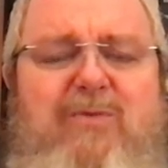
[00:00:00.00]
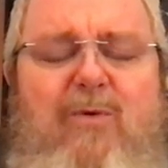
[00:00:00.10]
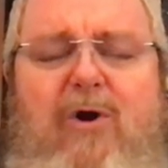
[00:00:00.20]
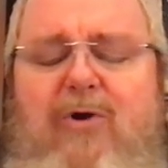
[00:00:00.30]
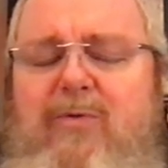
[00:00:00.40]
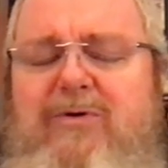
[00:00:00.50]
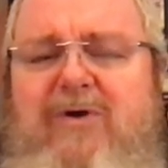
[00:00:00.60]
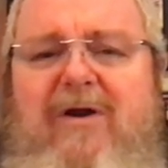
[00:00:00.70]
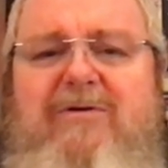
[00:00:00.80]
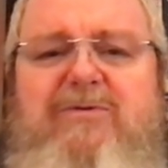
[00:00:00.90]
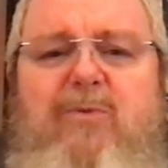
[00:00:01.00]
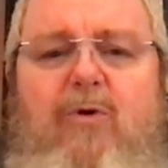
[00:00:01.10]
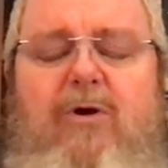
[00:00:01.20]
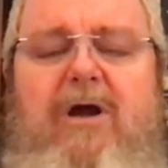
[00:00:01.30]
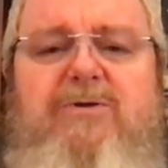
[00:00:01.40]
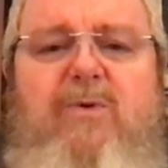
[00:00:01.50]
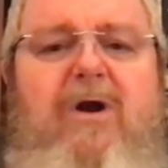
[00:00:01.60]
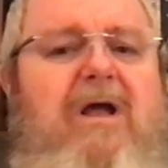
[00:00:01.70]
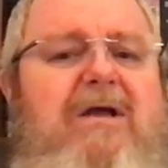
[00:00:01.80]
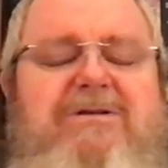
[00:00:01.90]
Word, we try to explore God's Word,
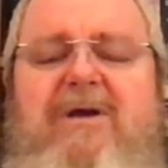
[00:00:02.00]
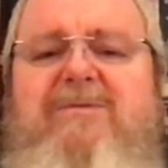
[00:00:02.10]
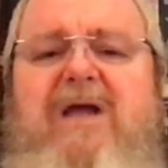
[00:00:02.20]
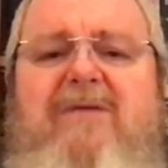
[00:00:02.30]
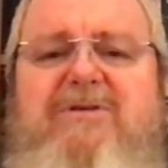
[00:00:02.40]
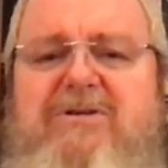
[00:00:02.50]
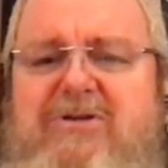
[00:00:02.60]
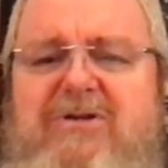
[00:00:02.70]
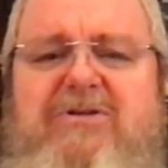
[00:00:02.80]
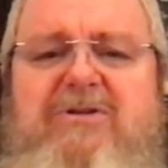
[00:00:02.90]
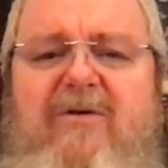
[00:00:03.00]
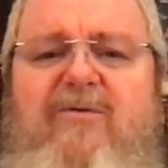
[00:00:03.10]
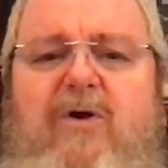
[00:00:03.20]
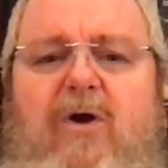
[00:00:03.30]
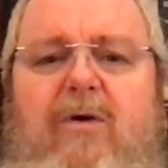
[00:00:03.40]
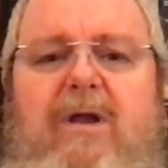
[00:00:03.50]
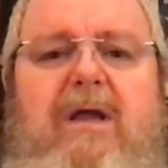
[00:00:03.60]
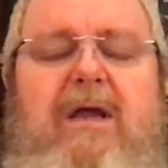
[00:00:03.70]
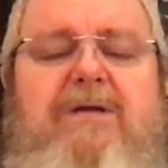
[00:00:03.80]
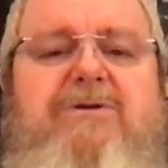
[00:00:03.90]
sometimes it's just difficult.
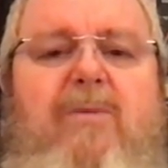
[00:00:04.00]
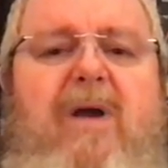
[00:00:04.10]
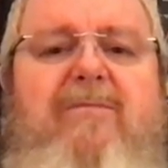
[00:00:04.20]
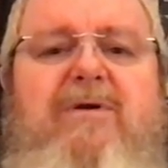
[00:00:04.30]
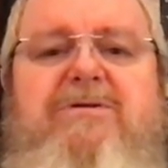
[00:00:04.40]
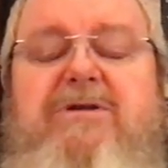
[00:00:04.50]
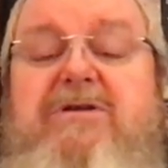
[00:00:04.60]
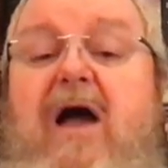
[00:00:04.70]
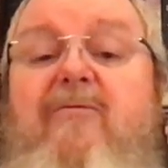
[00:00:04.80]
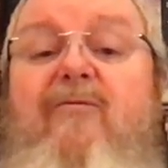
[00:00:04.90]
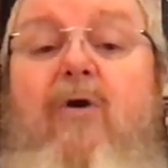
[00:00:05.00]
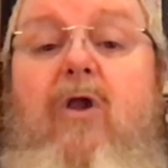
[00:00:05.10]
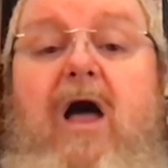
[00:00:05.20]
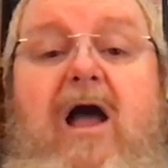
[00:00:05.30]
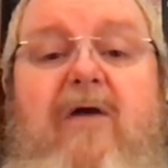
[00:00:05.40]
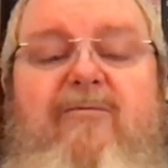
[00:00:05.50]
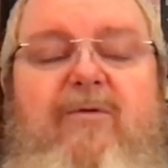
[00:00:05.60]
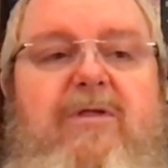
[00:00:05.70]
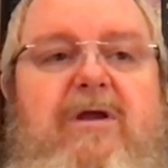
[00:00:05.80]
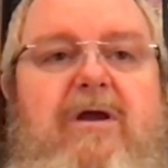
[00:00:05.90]
And so maybe it's a time of our life.
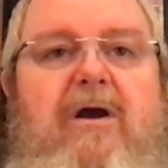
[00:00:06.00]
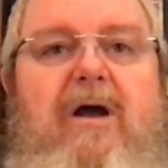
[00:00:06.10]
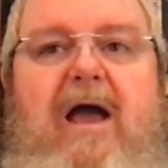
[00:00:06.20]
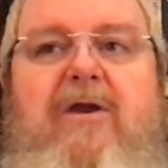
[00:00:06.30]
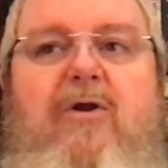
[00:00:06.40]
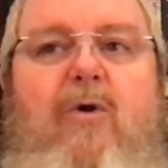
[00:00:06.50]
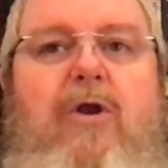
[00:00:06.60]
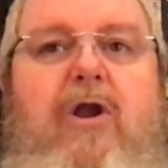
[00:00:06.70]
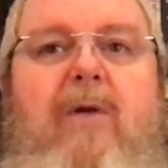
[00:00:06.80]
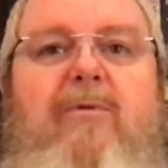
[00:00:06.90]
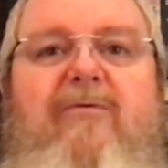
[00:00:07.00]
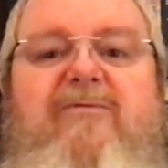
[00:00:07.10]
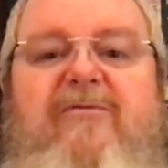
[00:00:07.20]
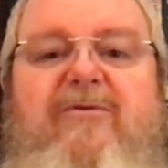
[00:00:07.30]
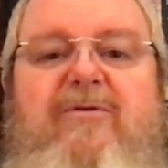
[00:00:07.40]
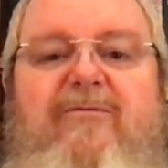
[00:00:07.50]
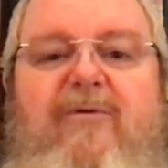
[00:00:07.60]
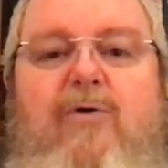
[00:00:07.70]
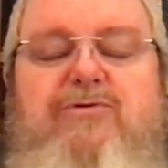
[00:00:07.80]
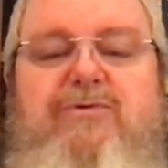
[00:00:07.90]
I know a number of different
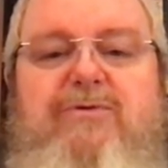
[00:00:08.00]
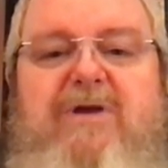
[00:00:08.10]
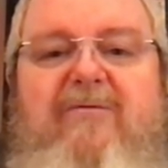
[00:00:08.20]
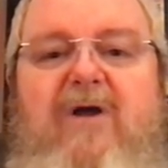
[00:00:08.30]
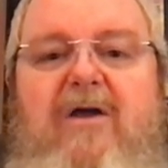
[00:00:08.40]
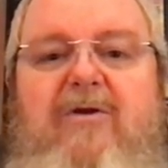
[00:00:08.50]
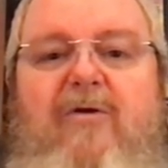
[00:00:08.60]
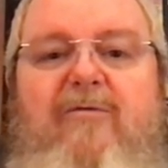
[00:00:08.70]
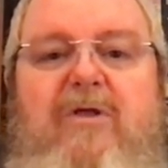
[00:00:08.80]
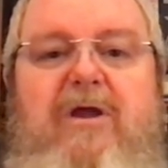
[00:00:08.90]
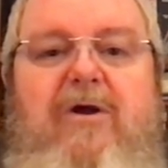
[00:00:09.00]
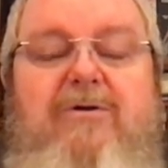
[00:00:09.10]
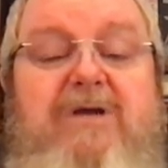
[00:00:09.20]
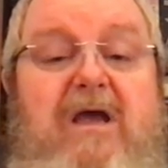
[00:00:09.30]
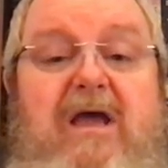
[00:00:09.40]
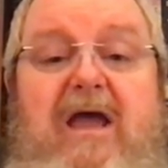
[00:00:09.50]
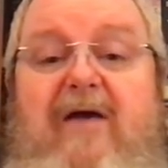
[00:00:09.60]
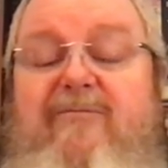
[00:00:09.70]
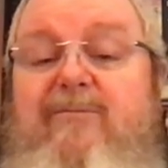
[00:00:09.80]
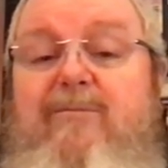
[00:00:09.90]
devotionals I've gotten over the years
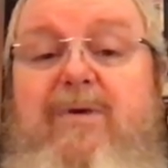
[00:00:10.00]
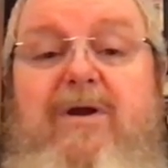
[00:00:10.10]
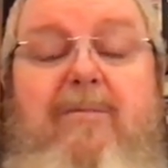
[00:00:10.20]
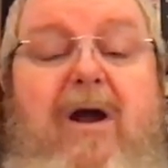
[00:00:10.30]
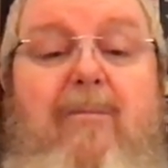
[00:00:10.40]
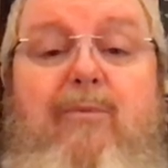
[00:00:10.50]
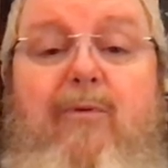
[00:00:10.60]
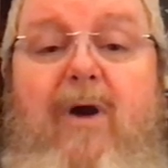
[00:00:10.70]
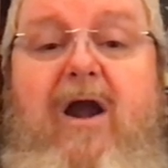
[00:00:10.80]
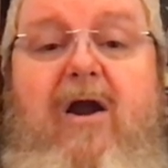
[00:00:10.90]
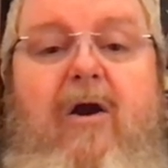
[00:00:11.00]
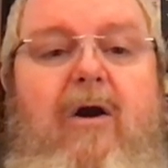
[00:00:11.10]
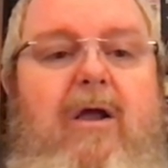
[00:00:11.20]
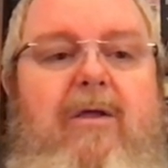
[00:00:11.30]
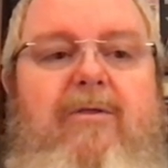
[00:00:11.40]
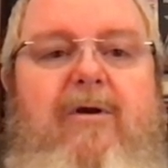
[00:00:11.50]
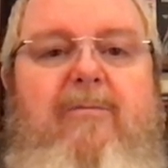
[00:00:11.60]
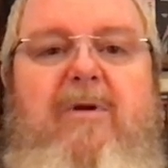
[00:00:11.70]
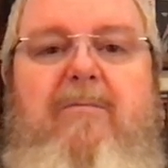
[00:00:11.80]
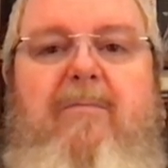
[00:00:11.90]
have been about prayer. There have
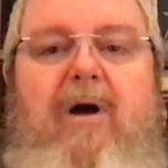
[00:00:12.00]
been